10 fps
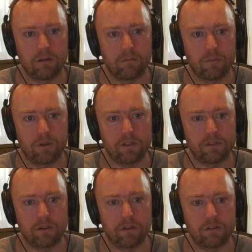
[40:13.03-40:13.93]
put this
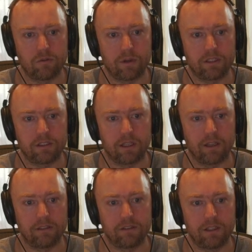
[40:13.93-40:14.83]
into the switch and
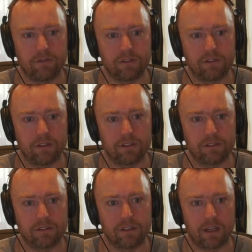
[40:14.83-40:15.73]
let's see if it still lets
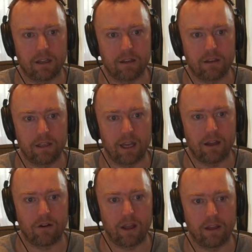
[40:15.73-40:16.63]
us attack. Yeah,
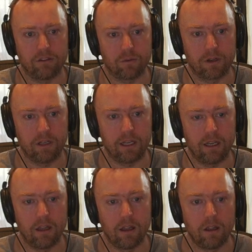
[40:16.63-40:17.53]
okay, so we're
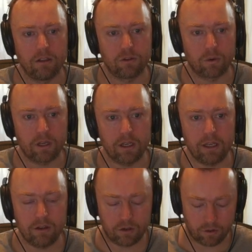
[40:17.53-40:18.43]
gonna
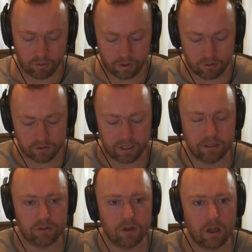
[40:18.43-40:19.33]
need to use the
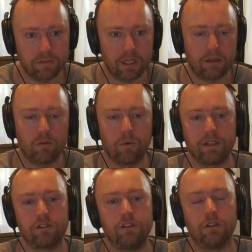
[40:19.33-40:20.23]
history object,
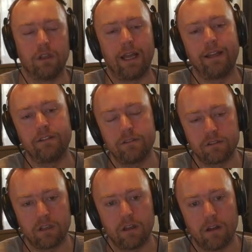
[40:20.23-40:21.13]
which
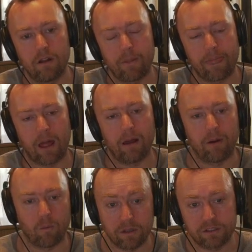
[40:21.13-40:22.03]
delays
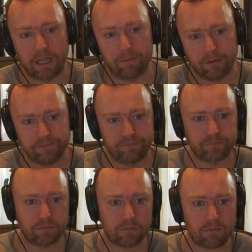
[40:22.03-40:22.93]
by 1 sample,
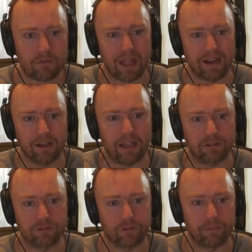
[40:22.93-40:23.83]
and it
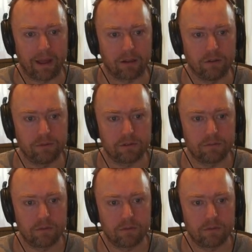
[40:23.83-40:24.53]
allows for feedback loops.